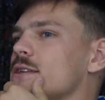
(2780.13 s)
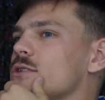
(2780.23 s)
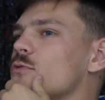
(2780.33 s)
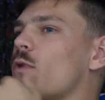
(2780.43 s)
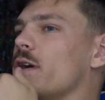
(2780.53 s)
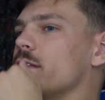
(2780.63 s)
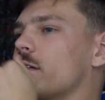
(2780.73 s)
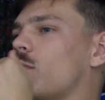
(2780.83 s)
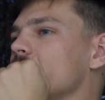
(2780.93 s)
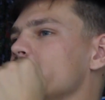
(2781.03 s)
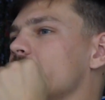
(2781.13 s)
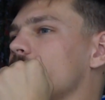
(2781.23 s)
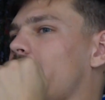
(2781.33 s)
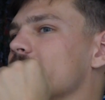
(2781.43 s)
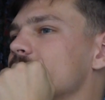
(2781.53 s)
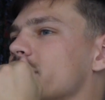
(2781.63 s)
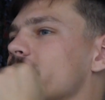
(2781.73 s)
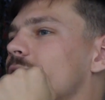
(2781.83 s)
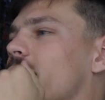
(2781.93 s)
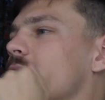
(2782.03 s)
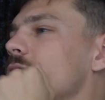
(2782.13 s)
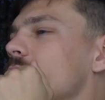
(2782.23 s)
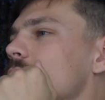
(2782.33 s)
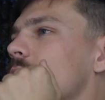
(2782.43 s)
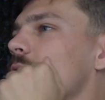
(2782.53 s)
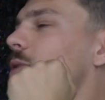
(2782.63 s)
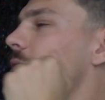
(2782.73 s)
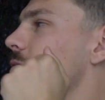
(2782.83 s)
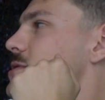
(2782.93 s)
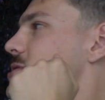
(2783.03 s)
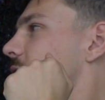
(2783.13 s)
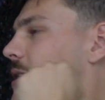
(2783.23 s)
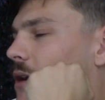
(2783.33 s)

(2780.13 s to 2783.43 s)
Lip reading: you want the answer to take you, and whatever just like